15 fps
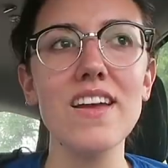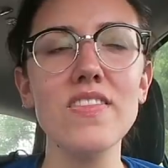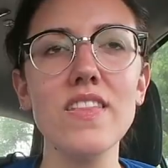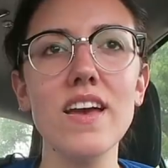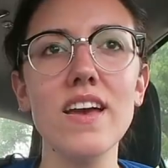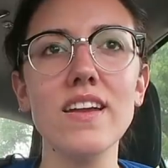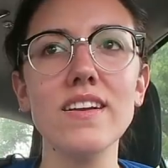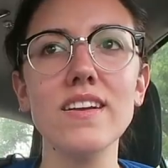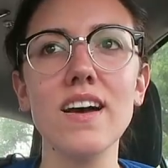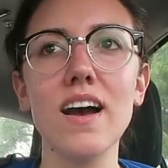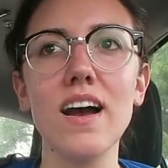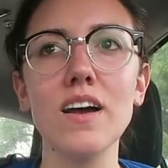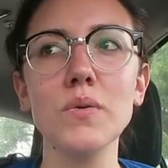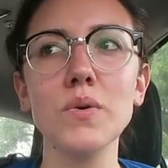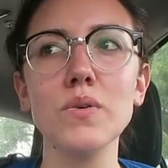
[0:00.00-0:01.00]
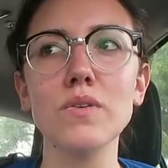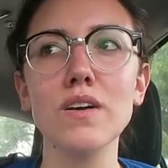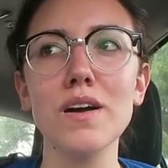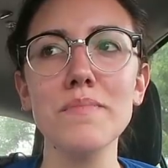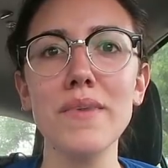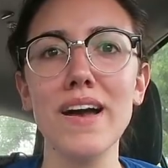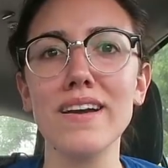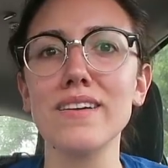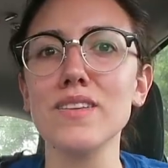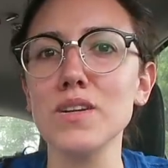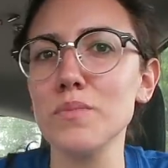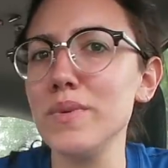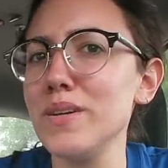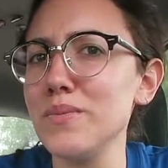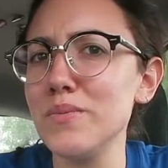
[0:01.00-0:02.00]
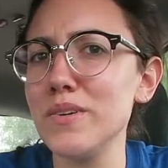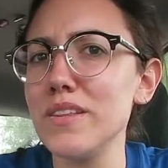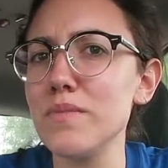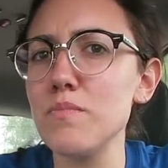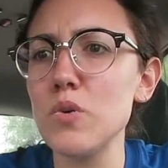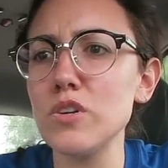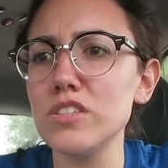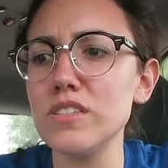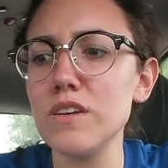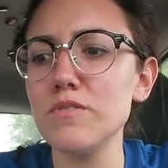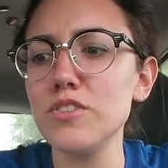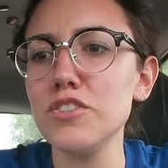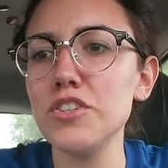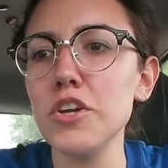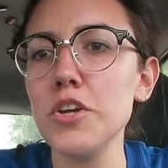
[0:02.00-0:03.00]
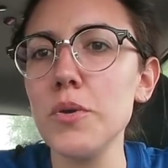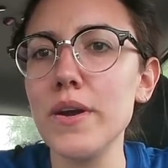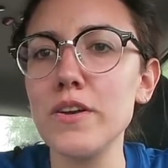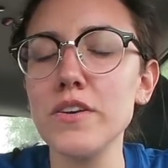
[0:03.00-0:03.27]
and then I will come back in a little bit with more stuff to show you.